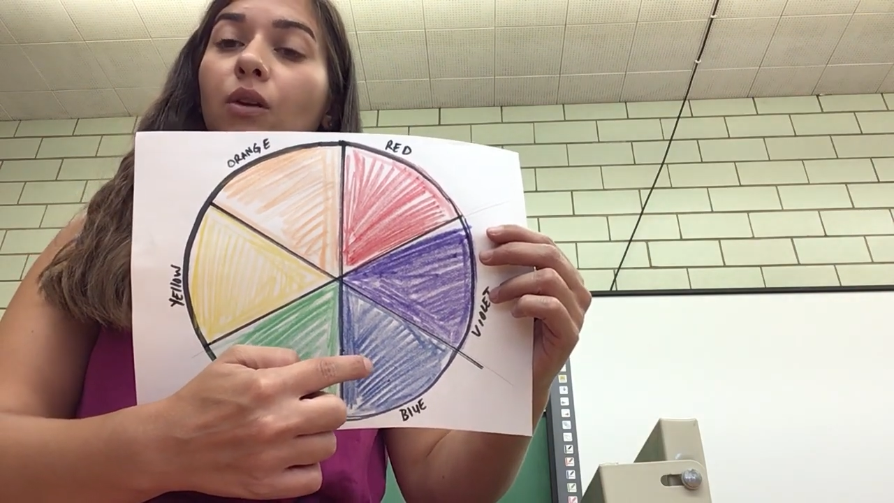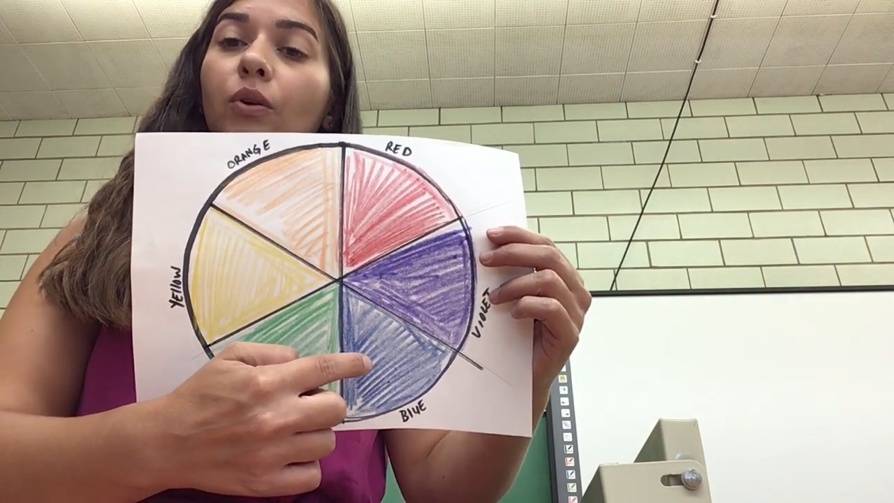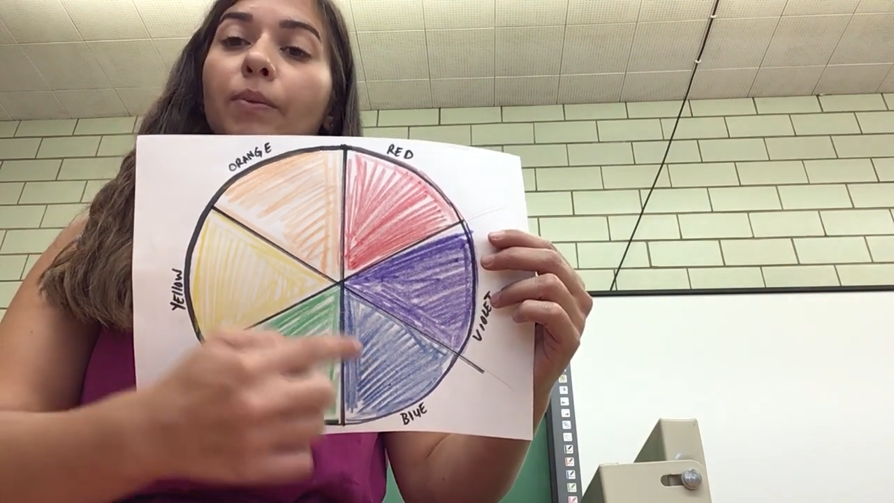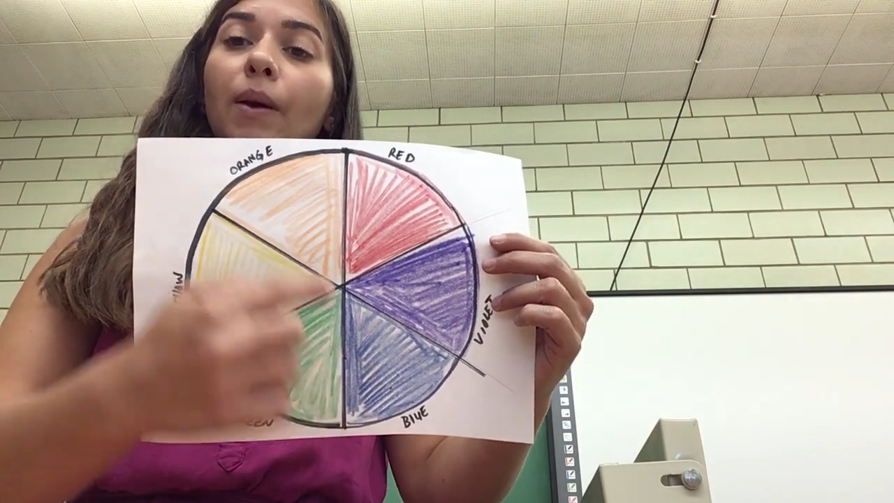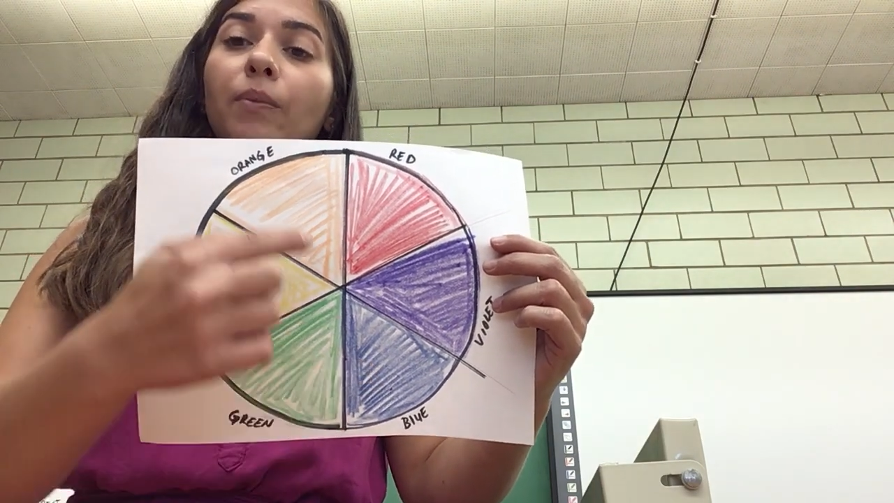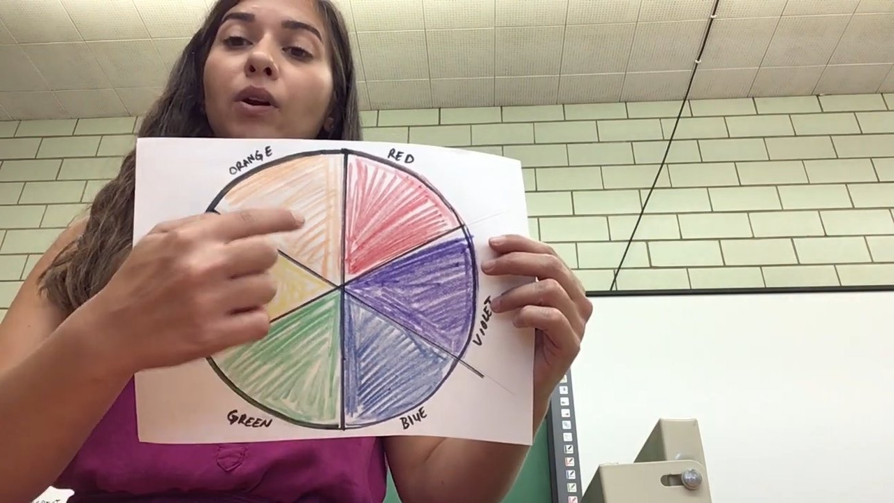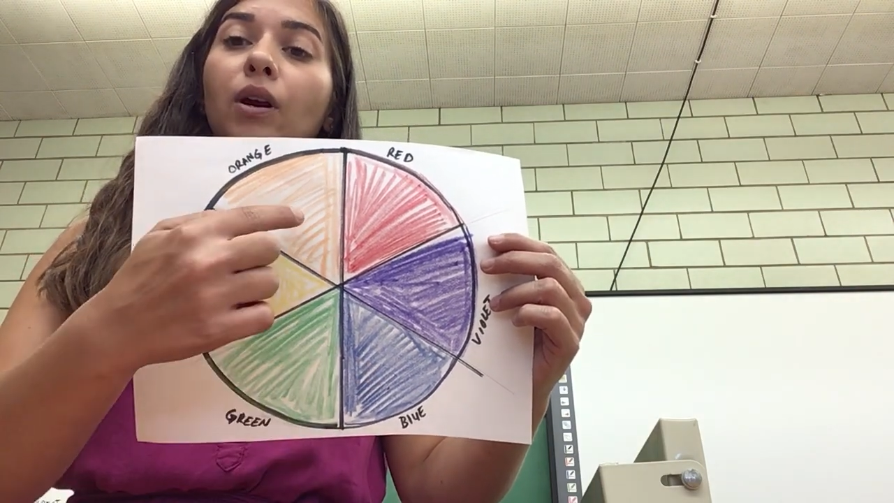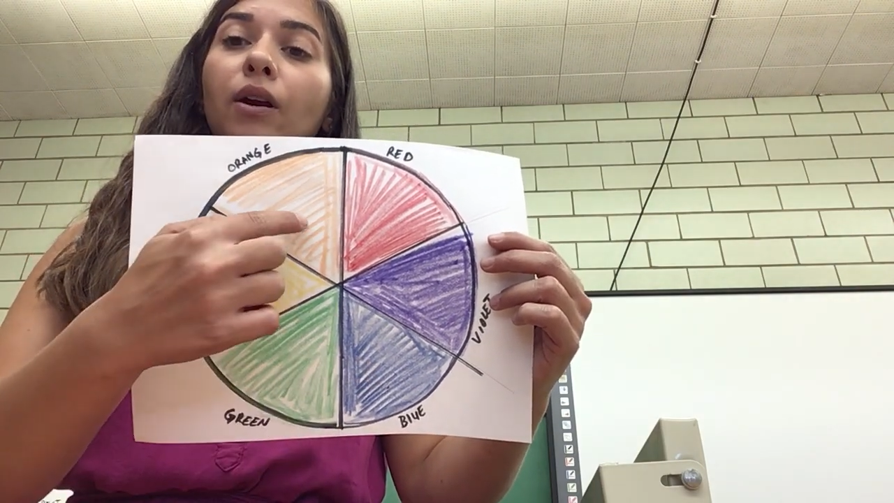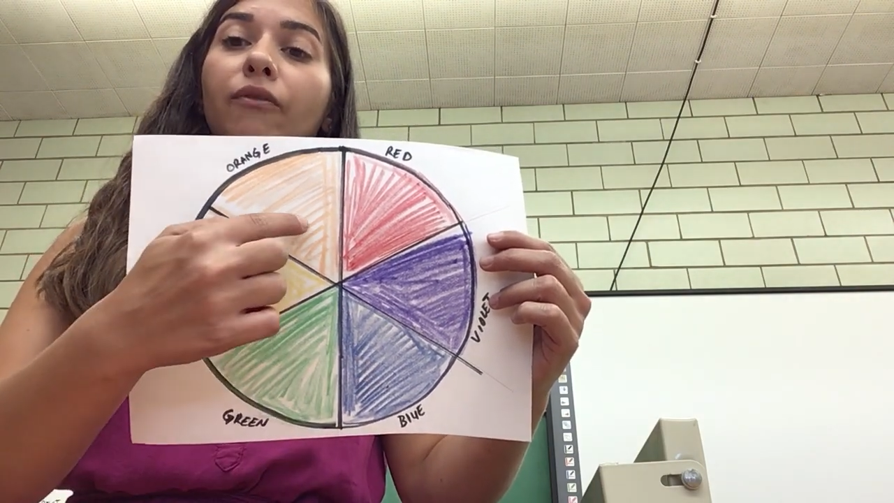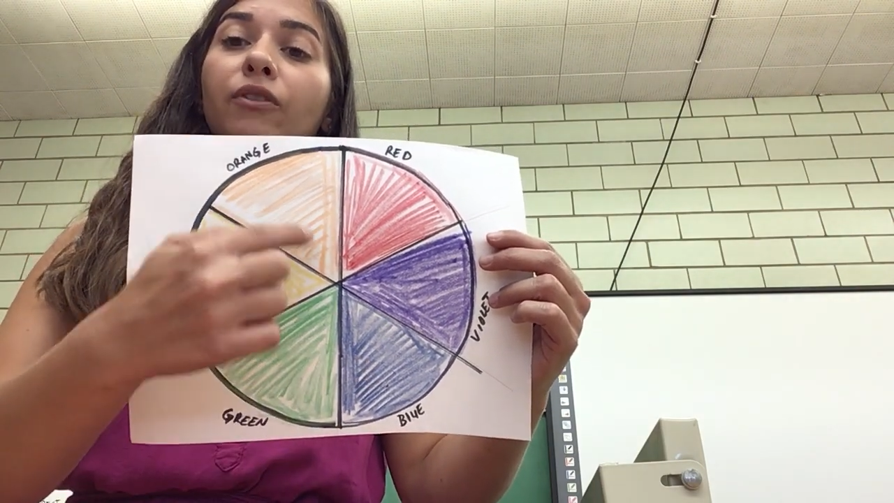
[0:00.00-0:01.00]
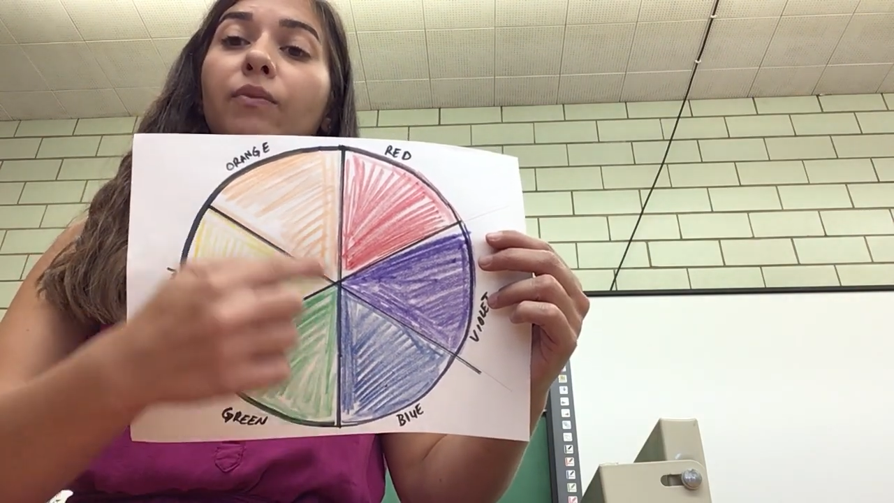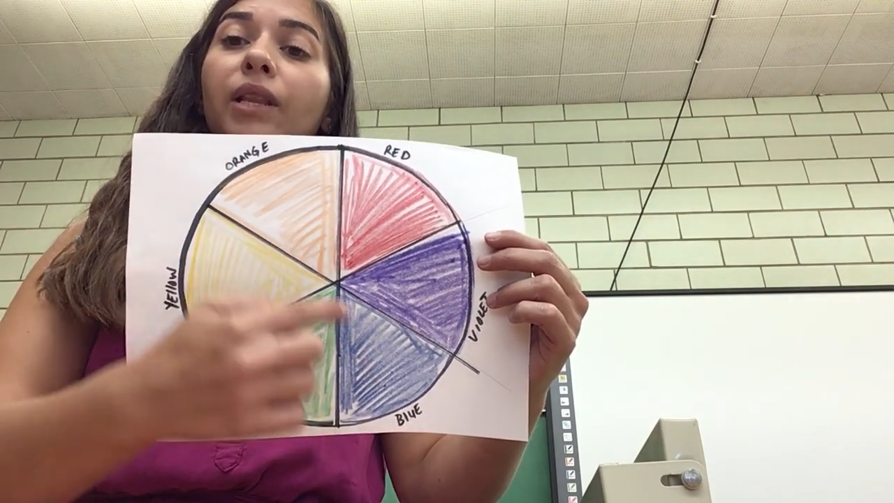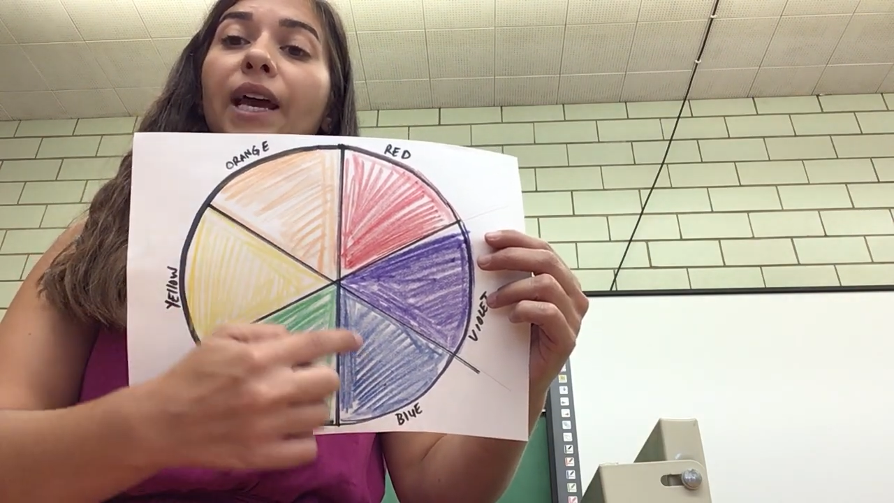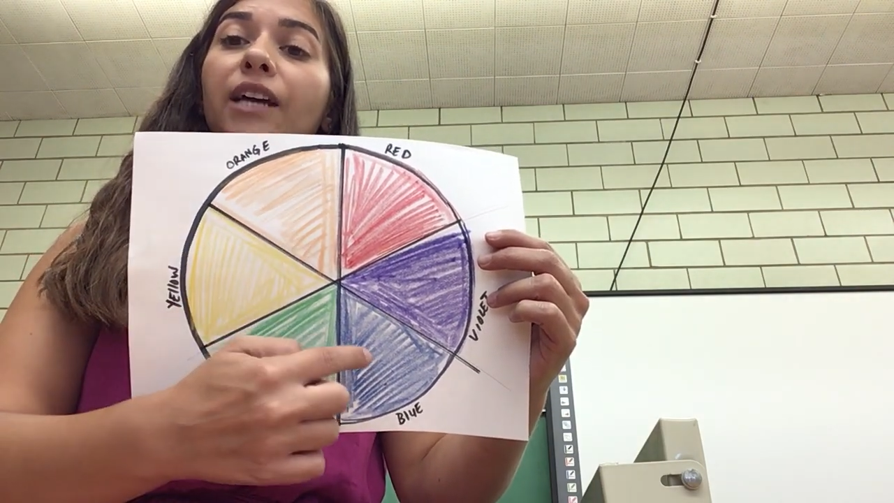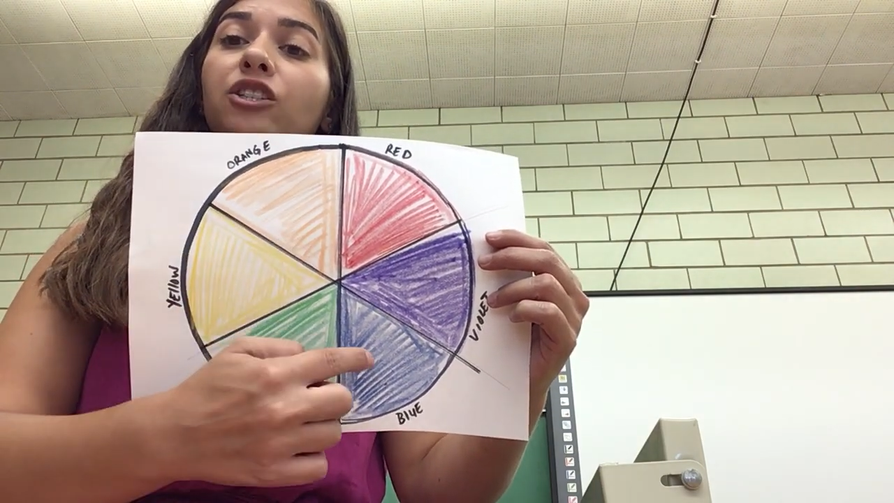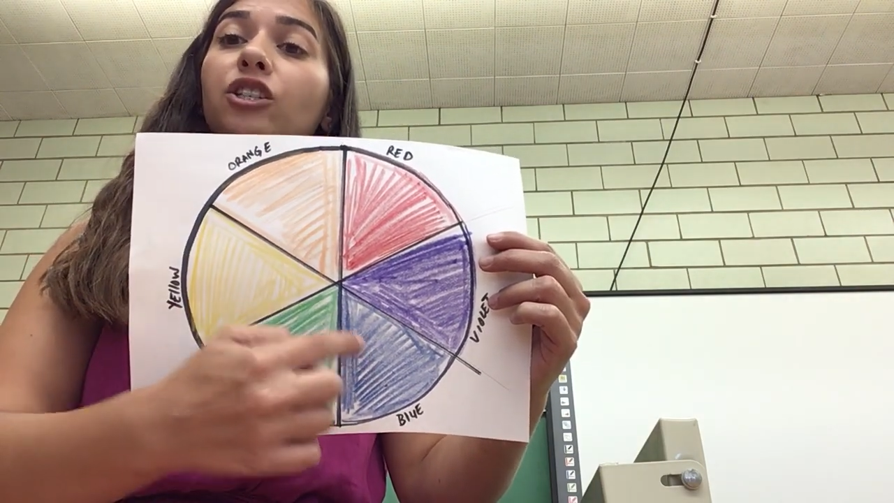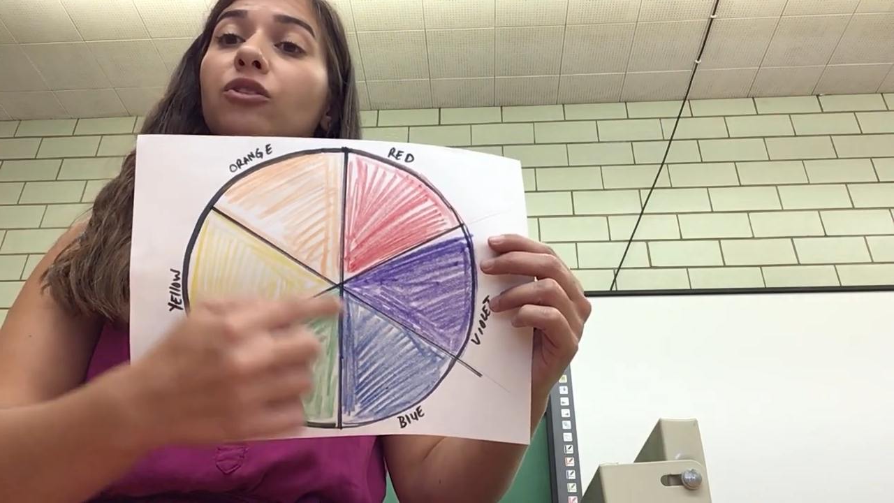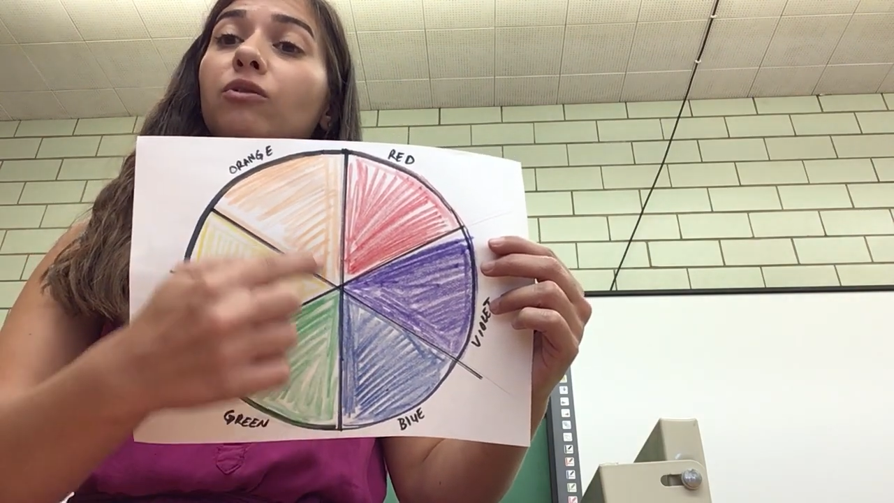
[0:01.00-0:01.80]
Remember from last year,